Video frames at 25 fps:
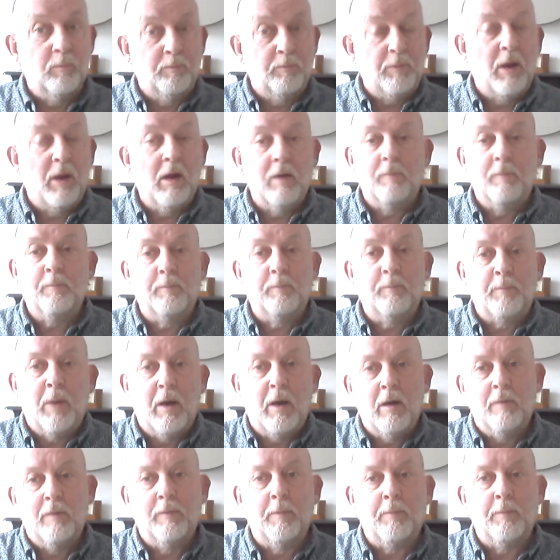Part
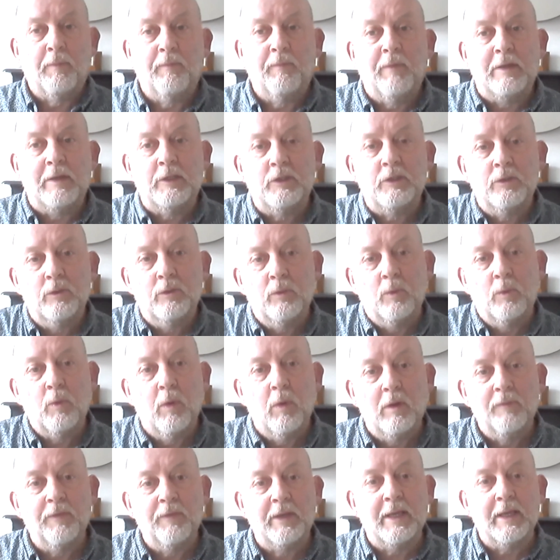of the professional
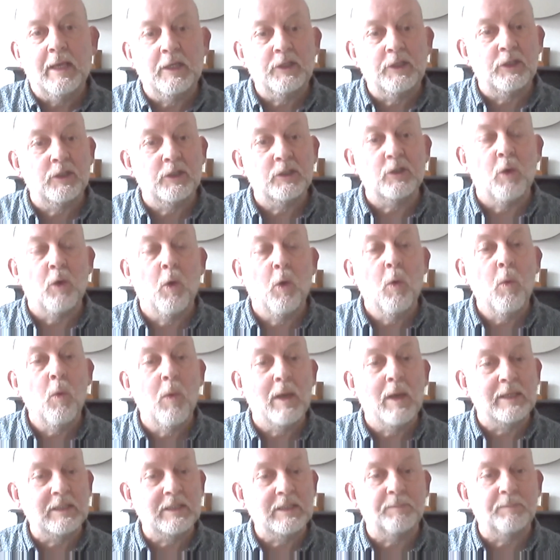qualification has
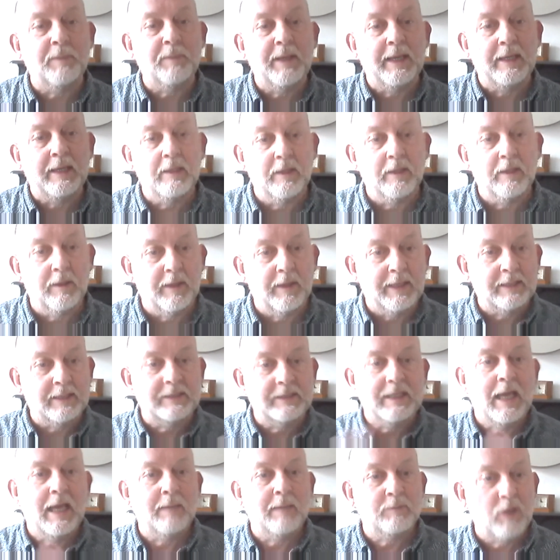always been the
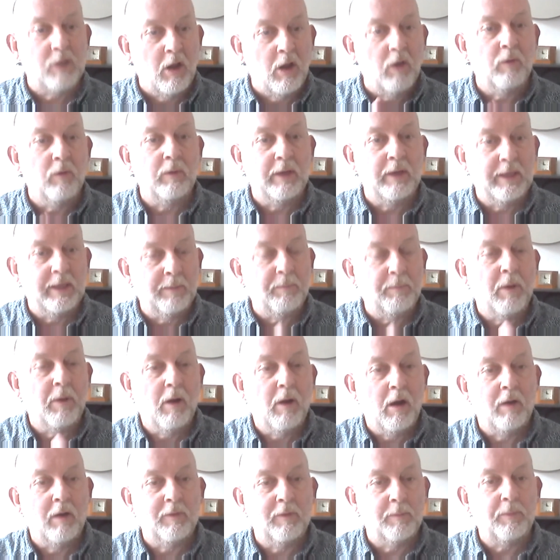exams are only
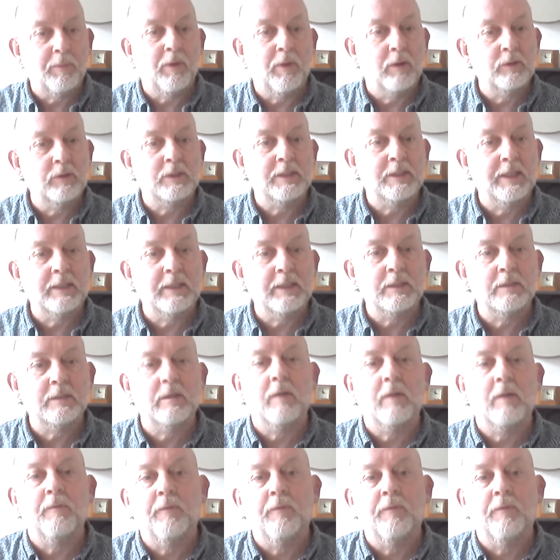part of the process.